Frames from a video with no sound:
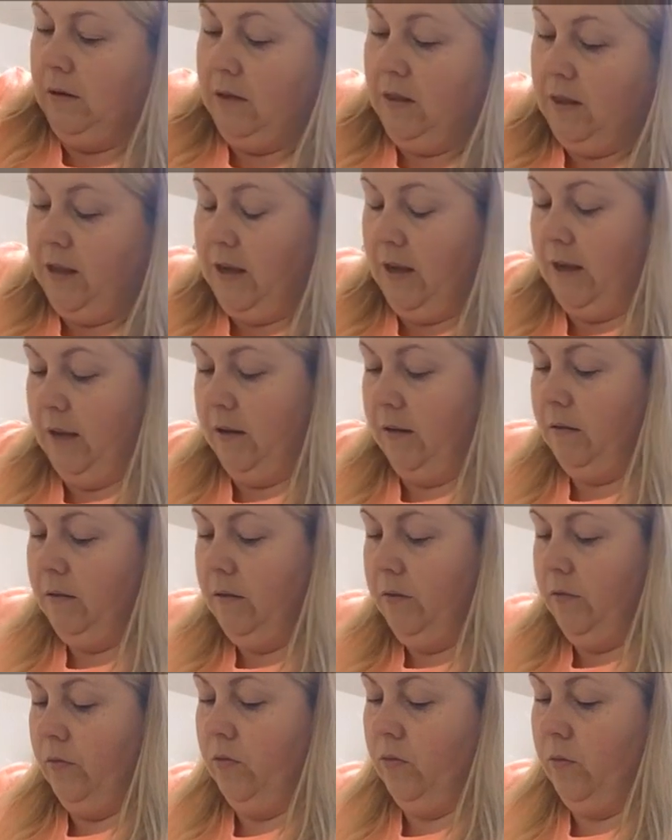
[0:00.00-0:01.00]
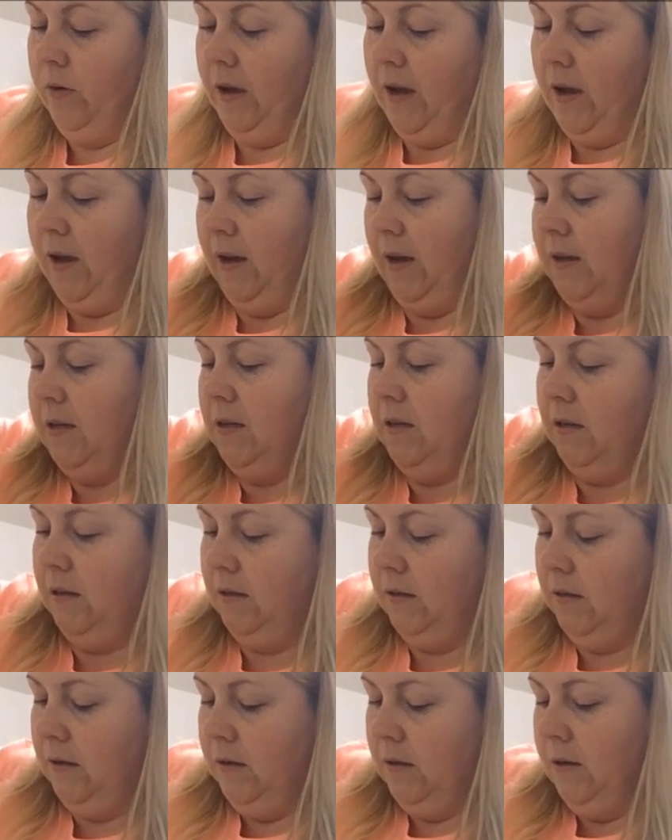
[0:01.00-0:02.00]
And then we add
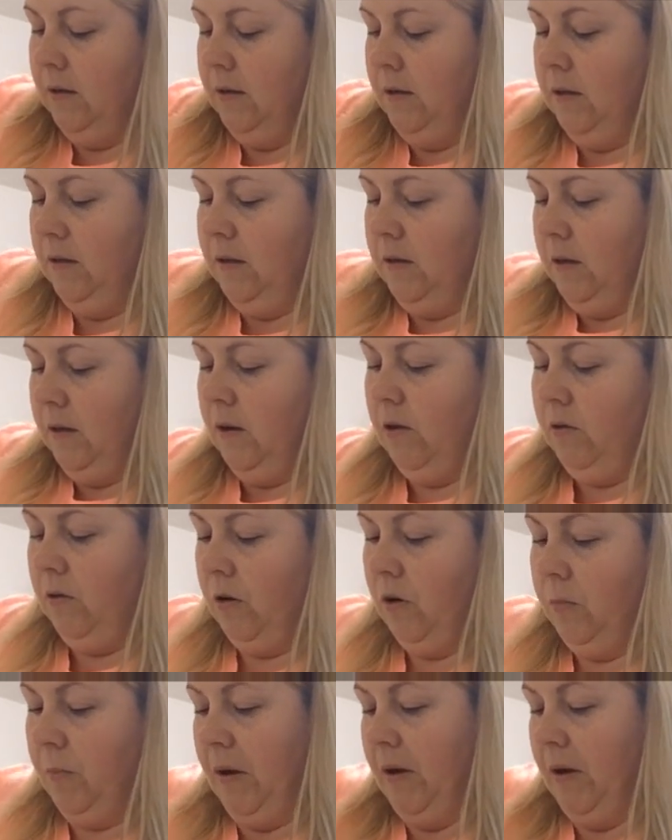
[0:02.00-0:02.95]
cocoa